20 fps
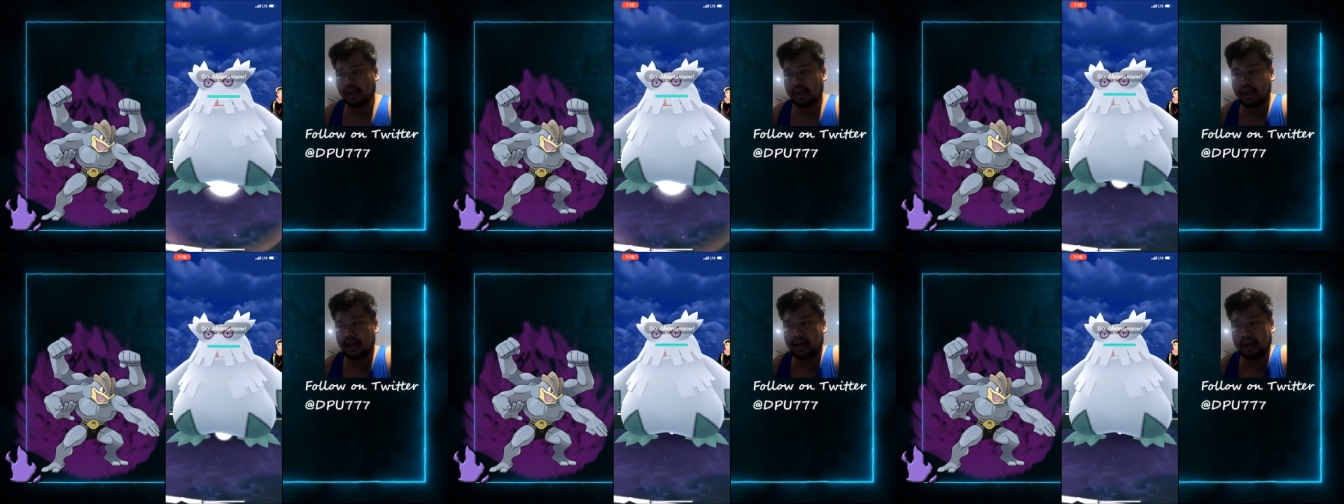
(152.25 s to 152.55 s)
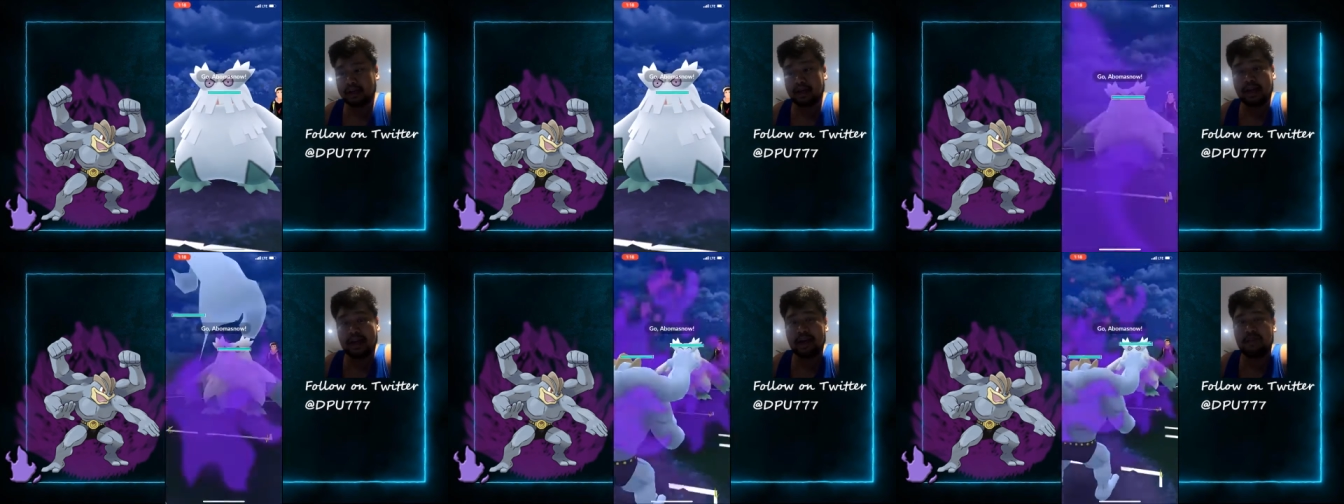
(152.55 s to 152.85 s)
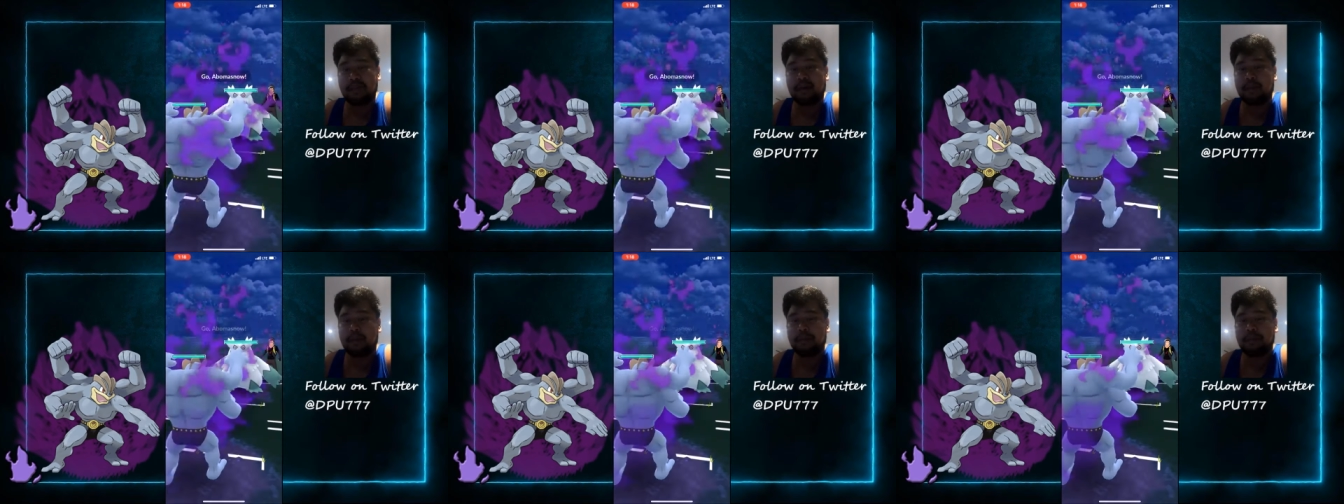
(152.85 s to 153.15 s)
and they
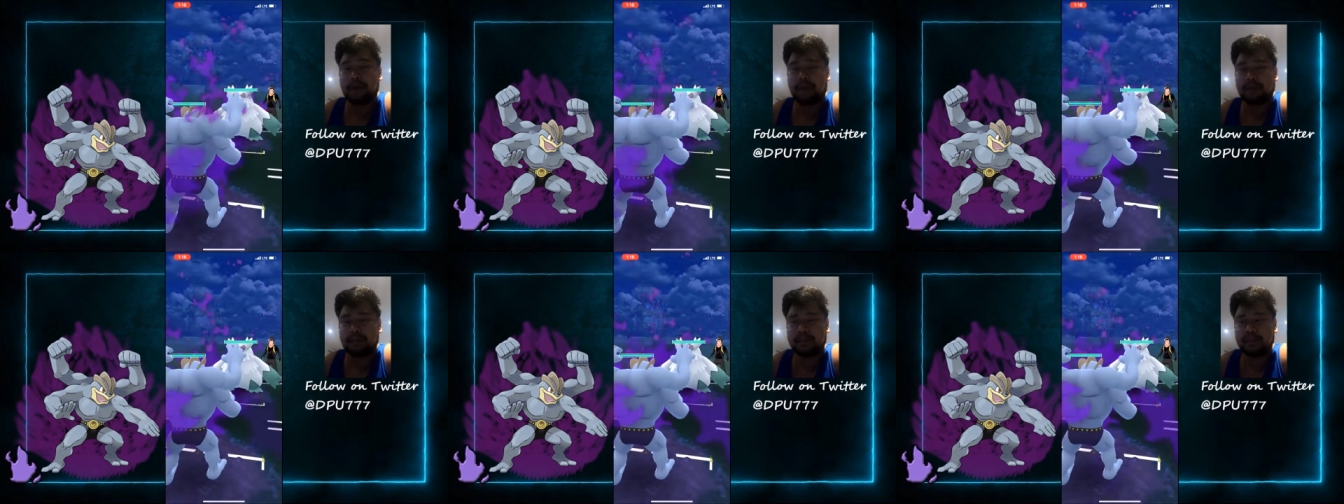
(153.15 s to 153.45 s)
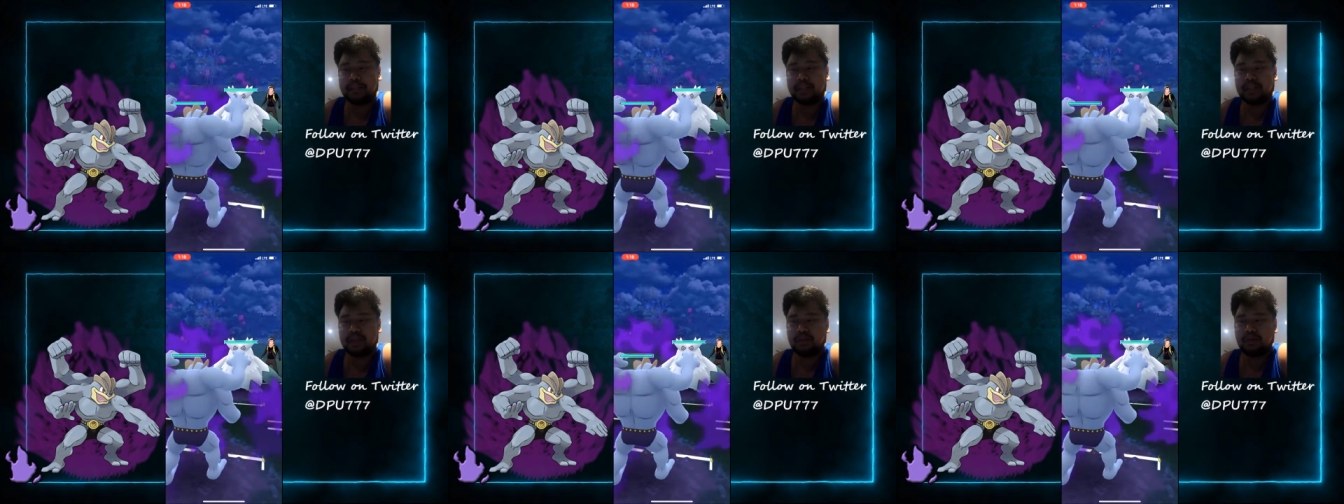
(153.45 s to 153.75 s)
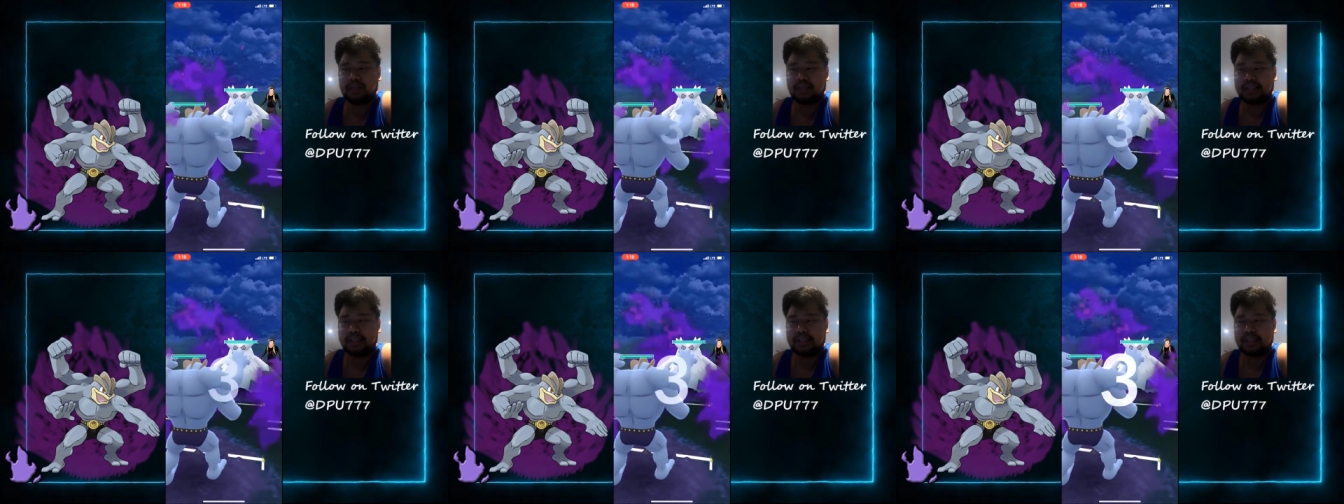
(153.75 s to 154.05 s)
have
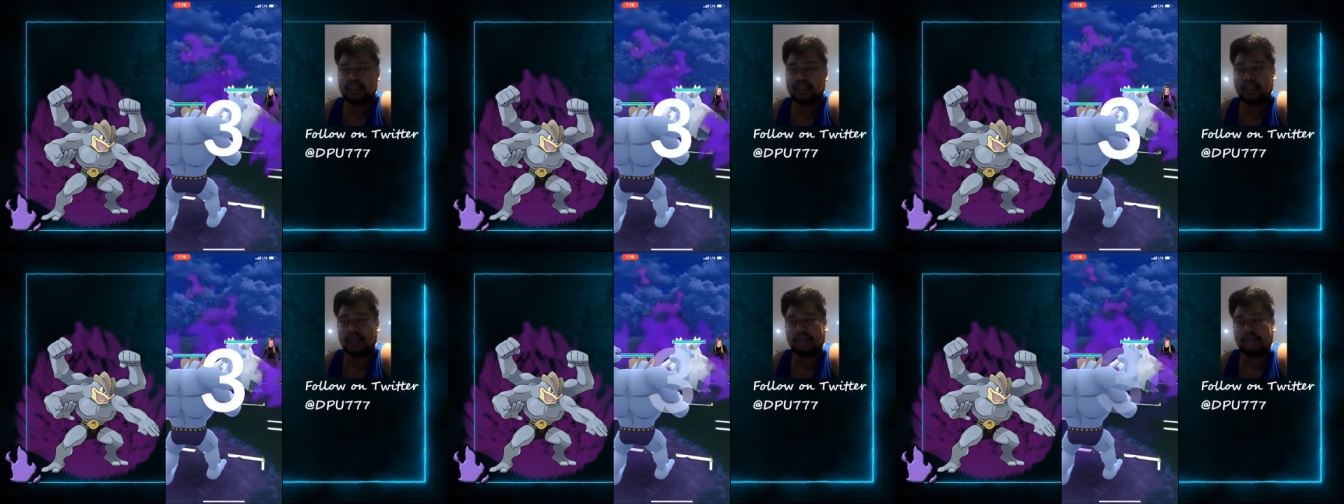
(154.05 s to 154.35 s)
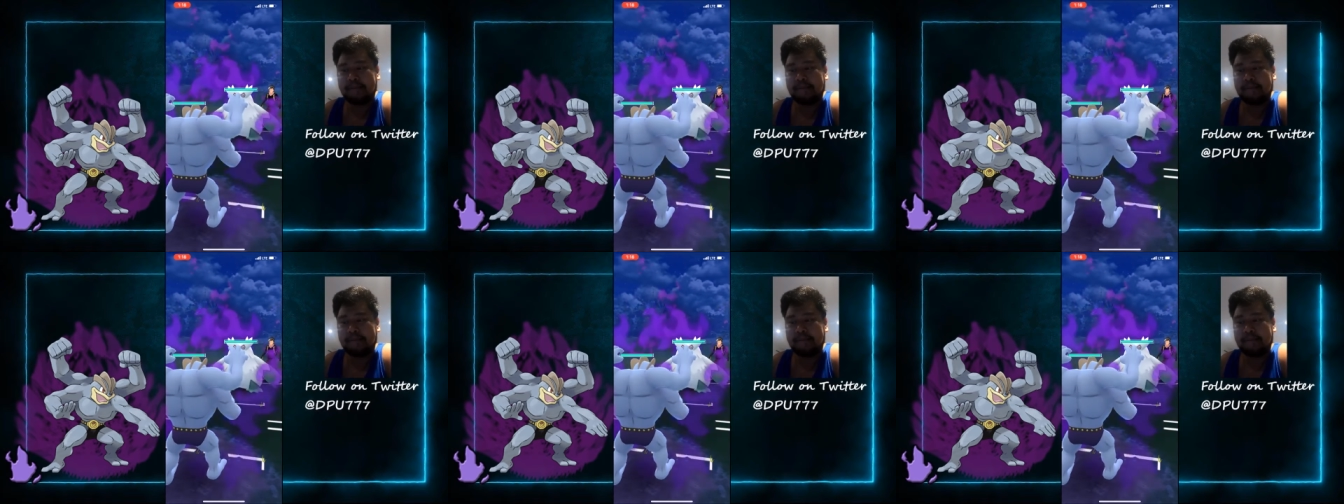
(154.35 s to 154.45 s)
Abomasnow lead.